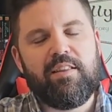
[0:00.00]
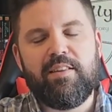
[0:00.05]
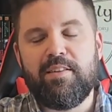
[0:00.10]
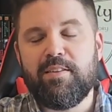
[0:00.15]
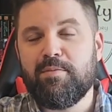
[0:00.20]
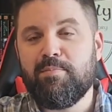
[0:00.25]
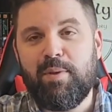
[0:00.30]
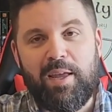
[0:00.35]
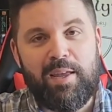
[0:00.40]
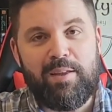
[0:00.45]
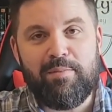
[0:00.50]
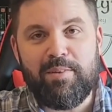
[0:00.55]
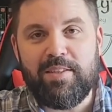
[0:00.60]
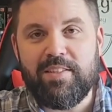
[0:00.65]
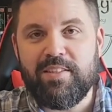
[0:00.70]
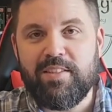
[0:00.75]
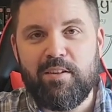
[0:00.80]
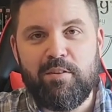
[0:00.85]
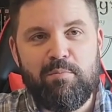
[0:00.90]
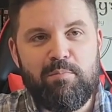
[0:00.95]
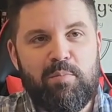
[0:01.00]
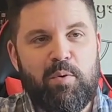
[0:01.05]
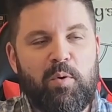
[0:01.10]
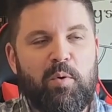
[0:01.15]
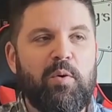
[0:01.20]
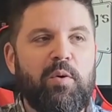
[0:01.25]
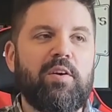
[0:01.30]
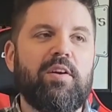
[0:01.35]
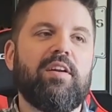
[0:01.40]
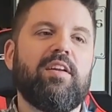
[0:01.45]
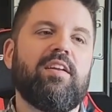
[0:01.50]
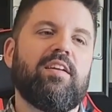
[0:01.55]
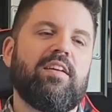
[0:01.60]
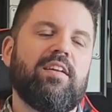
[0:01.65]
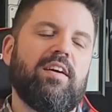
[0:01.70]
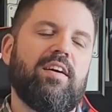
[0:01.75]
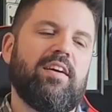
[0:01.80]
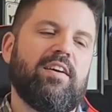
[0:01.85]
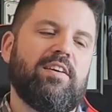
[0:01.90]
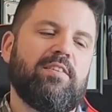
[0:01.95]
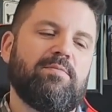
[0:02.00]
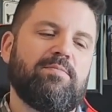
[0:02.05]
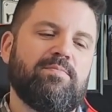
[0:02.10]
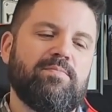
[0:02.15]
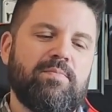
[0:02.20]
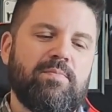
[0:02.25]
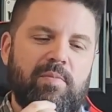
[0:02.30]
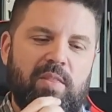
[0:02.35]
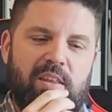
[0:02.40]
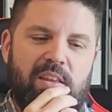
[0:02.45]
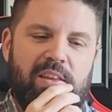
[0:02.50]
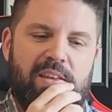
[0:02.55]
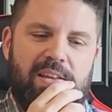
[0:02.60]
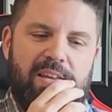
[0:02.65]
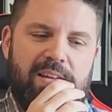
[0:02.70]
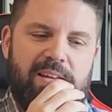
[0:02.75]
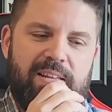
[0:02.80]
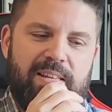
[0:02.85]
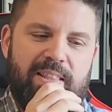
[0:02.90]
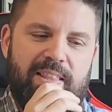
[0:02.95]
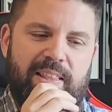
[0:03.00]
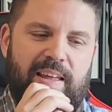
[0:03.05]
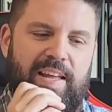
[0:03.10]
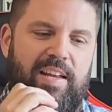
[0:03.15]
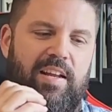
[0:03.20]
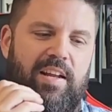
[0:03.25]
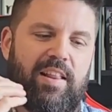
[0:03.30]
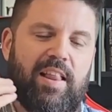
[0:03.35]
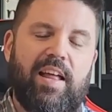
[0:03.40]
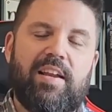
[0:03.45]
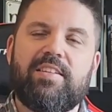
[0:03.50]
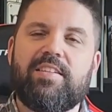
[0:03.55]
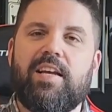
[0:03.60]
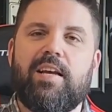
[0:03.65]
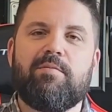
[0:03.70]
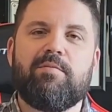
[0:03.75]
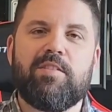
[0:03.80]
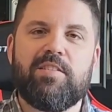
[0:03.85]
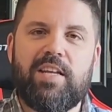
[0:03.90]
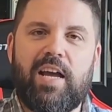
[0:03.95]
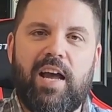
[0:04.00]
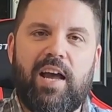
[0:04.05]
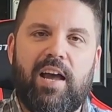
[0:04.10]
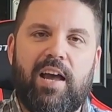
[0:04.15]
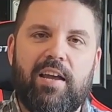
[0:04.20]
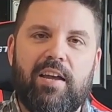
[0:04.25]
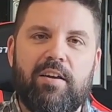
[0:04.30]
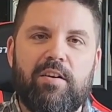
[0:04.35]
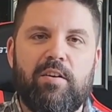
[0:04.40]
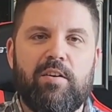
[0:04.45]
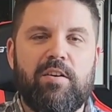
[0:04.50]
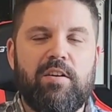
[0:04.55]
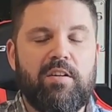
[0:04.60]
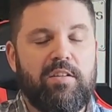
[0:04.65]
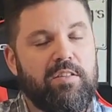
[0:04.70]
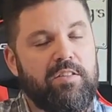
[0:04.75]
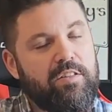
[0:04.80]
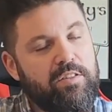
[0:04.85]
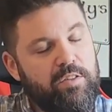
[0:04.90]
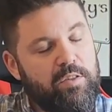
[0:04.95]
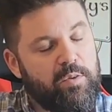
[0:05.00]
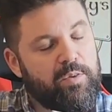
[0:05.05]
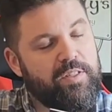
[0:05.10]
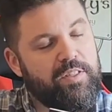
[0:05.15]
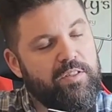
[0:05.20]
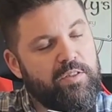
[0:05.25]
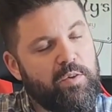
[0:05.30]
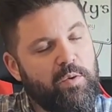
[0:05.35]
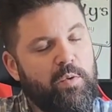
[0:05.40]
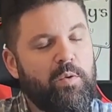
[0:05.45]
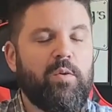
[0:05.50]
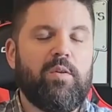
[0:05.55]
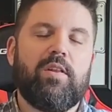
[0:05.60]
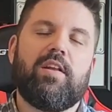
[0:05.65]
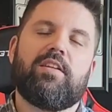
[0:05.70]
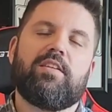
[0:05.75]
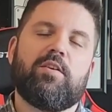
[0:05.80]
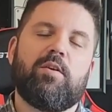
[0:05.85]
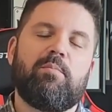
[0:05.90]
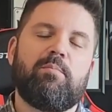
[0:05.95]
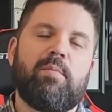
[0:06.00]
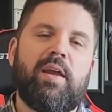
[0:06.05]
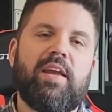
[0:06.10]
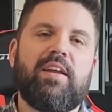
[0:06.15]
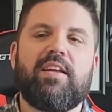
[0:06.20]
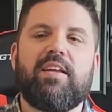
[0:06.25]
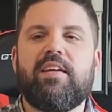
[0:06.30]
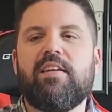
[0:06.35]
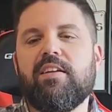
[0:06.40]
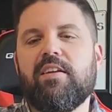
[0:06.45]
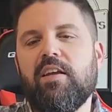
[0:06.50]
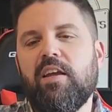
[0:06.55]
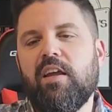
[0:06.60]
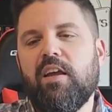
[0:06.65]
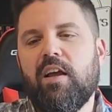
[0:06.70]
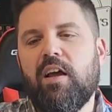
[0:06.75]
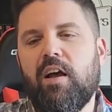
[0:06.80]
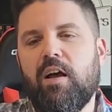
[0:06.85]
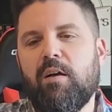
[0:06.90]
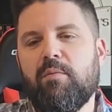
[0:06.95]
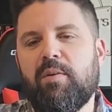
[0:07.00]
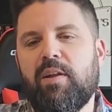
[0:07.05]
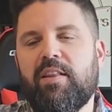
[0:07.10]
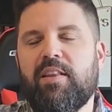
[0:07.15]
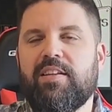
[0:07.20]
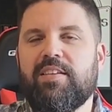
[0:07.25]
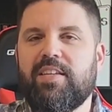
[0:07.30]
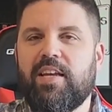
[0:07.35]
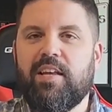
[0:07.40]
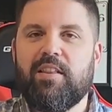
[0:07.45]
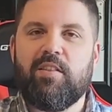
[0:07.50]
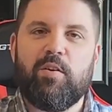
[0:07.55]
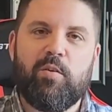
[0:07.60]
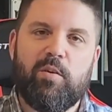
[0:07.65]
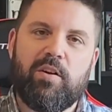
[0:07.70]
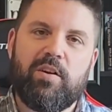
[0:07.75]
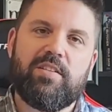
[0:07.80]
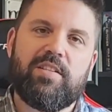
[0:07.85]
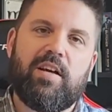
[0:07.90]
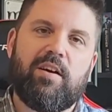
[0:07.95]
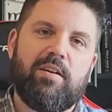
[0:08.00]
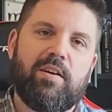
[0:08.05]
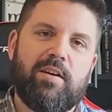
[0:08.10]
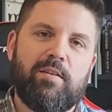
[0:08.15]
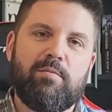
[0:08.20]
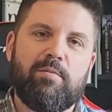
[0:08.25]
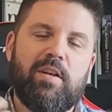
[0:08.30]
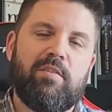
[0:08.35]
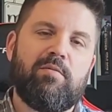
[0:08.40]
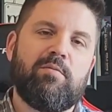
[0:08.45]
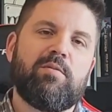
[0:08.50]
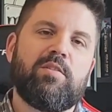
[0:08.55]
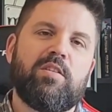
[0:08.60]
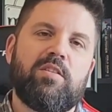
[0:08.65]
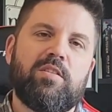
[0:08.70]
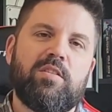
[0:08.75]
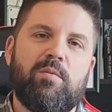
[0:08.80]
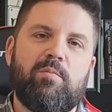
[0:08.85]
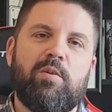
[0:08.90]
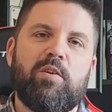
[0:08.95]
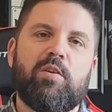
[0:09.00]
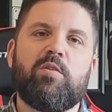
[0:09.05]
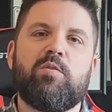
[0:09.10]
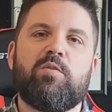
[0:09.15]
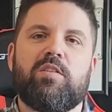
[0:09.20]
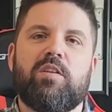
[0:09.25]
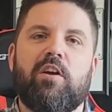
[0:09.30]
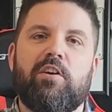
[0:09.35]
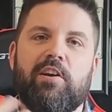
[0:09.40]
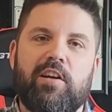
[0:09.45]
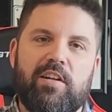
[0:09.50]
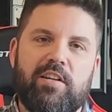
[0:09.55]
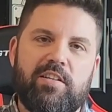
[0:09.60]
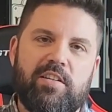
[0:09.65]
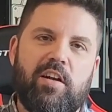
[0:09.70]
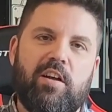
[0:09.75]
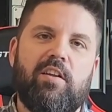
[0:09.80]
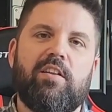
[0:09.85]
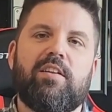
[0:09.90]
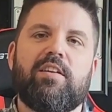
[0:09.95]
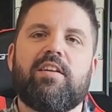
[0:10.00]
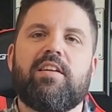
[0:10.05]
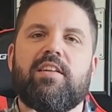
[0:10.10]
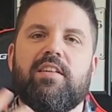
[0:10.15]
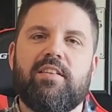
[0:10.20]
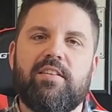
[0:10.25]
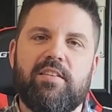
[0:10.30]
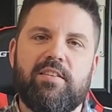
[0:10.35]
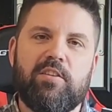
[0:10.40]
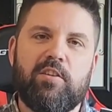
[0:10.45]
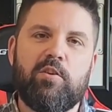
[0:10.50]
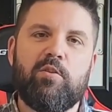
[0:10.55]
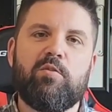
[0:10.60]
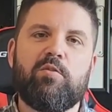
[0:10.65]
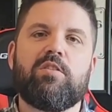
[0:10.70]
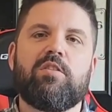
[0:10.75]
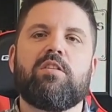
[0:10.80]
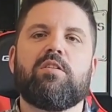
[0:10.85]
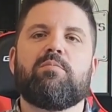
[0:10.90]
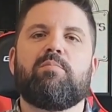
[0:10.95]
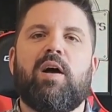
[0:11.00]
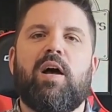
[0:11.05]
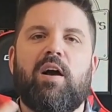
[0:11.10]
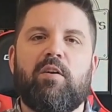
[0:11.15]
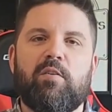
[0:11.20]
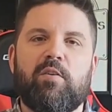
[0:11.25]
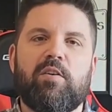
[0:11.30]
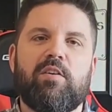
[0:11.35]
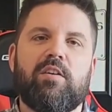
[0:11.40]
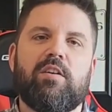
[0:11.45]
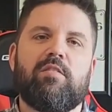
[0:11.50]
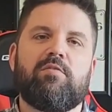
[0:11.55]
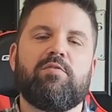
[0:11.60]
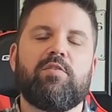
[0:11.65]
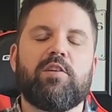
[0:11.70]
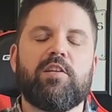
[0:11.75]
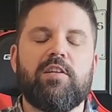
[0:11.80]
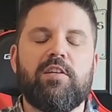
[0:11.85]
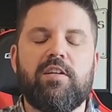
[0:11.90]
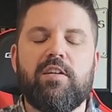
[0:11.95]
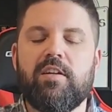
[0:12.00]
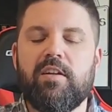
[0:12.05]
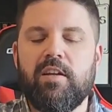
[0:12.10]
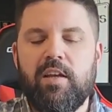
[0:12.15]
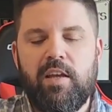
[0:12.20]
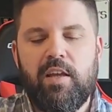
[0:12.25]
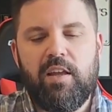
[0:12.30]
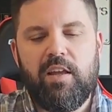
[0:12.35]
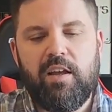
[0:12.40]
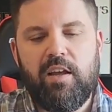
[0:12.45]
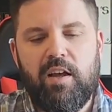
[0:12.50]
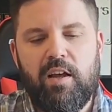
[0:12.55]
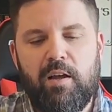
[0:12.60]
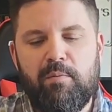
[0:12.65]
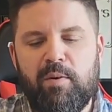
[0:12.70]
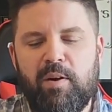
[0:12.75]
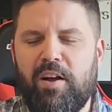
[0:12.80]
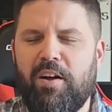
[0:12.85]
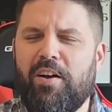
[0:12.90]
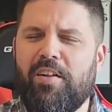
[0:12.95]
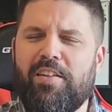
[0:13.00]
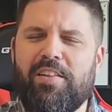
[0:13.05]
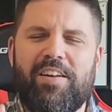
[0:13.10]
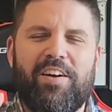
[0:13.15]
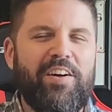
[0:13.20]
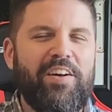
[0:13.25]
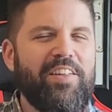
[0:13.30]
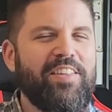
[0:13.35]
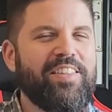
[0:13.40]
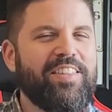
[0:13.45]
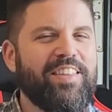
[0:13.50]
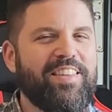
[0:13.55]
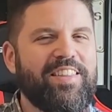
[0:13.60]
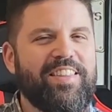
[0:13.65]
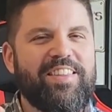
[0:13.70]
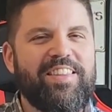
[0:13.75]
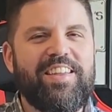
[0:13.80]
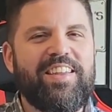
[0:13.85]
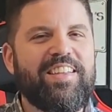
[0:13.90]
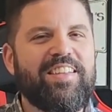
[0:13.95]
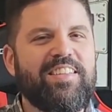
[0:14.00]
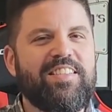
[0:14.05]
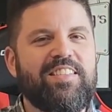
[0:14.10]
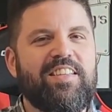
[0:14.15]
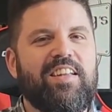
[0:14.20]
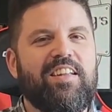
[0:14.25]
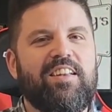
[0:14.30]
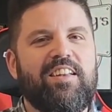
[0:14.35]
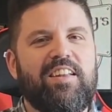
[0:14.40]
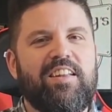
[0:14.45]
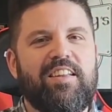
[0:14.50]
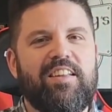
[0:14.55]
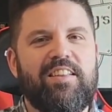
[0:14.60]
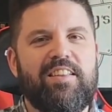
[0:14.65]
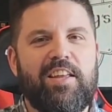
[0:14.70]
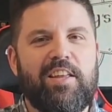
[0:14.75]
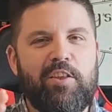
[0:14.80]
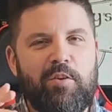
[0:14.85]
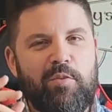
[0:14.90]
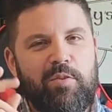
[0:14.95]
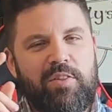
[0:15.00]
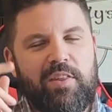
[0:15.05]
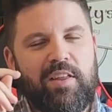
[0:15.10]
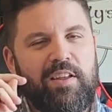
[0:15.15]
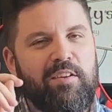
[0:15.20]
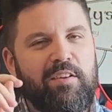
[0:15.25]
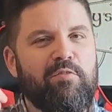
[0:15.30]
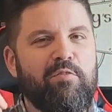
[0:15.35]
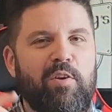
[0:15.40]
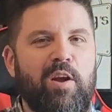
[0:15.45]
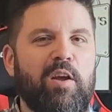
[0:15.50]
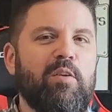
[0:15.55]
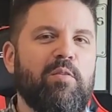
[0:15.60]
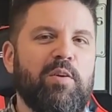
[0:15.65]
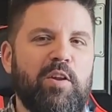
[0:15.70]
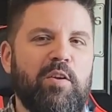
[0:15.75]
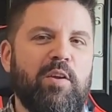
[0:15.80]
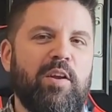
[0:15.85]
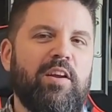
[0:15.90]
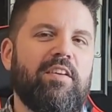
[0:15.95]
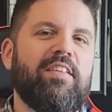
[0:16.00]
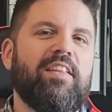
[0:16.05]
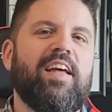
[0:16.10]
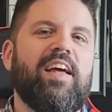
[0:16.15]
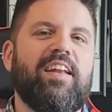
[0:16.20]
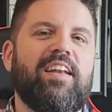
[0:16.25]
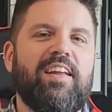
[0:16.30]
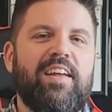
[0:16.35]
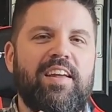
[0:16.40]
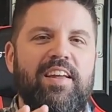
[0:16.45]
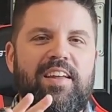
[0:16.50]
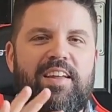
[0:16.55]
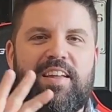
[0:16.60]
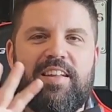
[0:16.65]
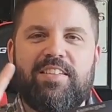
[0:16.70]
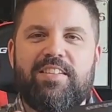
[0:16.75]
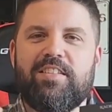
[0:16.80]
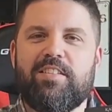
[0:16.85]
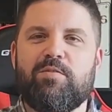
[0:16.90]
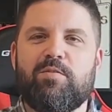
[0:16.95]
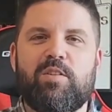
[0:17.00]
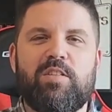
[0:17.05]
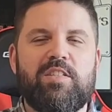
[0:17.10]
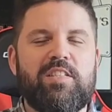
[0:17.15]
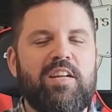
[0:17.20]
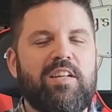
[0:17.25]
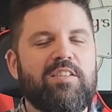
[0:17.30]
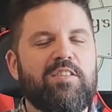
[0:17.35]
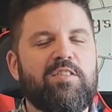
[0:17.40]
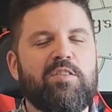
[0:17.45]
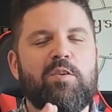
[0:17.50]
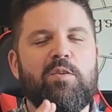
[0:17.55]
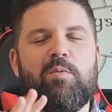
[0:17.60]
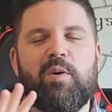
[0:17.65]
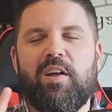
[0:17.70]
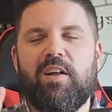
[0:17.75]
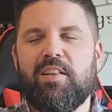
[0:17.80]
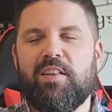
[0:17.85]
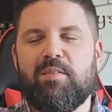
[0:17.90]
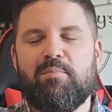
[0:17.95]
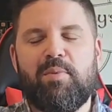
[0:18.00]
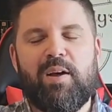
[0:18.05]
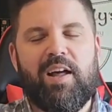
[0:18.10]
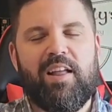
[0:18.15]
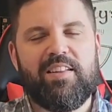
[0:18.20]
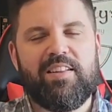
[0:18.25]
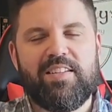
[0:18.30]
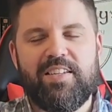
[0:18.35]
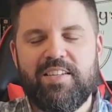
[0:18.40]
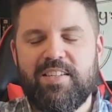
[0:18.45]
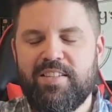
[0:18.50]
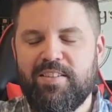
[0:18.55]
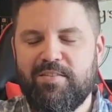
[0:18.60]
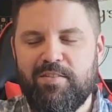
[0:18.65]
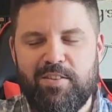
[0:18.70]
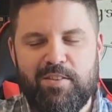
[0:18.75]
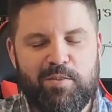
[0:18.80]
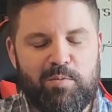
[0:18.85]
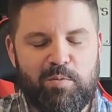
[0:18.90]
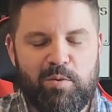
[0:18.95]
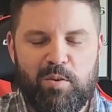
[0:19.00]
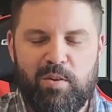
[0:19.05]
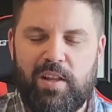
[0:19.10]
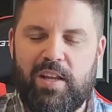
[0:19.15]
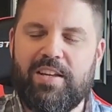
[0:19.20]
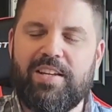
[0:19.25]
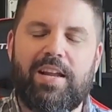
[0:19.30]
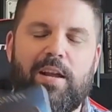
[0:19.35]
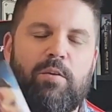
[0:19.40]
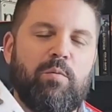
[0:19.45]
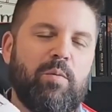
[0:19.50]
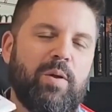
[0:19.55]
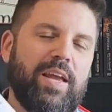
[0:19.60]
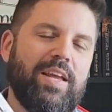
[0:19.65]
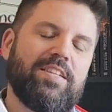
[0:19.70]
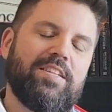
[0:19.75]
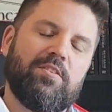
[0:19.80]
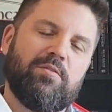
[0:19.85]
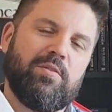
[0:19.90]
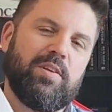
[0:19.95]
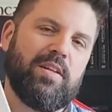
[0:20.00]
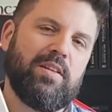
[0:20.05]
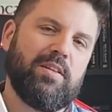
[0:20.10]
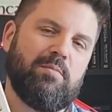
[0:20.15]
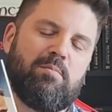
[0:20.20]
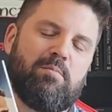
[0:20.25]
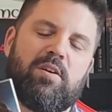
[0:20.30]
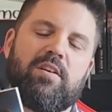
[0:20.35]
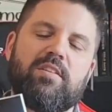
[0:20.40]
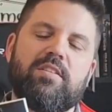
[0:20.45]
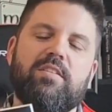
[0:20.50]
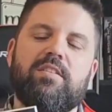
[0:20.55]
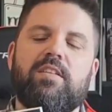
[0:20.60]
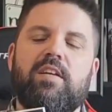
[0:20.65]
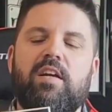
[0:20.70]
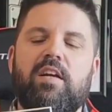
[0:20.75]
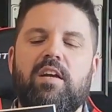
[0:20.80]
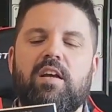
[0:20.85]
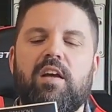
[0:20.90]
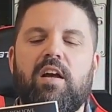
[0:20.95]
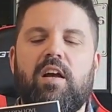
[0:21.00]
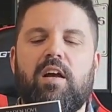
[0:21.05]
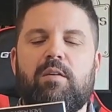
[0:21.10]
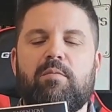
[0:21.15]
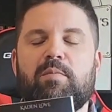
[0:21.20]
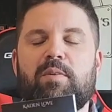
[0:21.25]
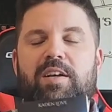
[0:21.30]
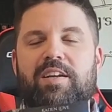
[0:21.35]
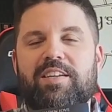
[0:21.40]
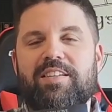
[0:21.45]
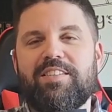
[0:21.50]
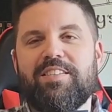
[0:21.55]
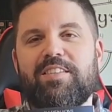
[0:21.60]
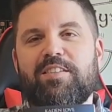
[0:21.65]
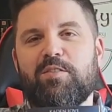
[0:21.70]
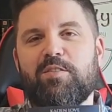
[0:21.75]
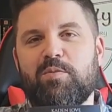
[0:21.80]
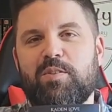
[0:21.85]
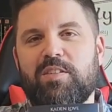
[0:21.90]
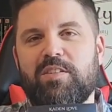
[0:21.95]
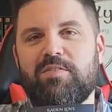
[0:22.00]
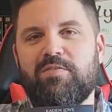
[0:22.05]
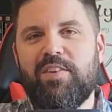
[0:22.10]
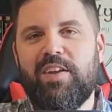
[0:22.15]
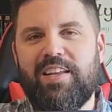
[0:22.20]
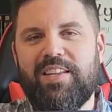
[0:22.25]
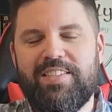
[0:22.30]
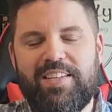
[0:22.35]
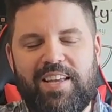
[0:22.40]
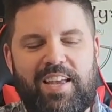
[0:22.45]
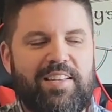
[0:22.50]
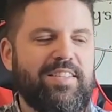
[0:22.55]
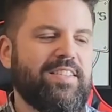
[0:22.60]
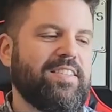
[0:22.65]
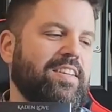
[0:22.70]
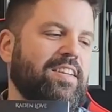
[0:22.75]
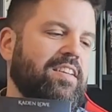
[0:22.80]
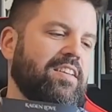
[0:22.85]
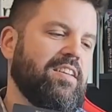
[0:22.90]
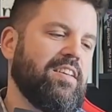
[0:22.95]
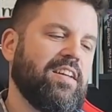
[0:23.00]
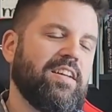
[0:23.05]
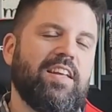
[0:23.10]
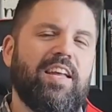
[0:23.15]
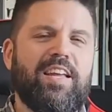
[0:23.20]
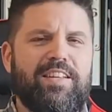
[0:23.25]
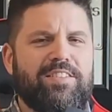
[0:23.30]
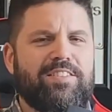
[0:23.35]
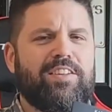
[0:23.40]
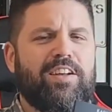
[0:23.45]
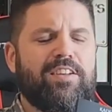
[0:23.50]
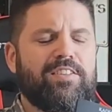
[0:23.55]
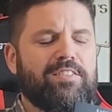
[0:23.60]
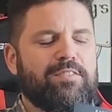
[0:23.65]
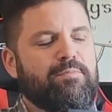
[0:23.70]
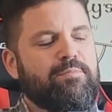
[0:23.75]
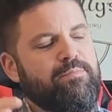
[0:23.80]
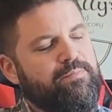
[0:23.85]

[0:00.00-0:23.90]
babies that are born that a lot of times die, or so it's told, and don't make it, and they take the organs out and give them to someone who's already an adult and can use this power for good. All the things that you think of right when you hear that, it's done so well in the politics of this world. I cannot wait to read the books, because this was fantastic, and Caden's awesome.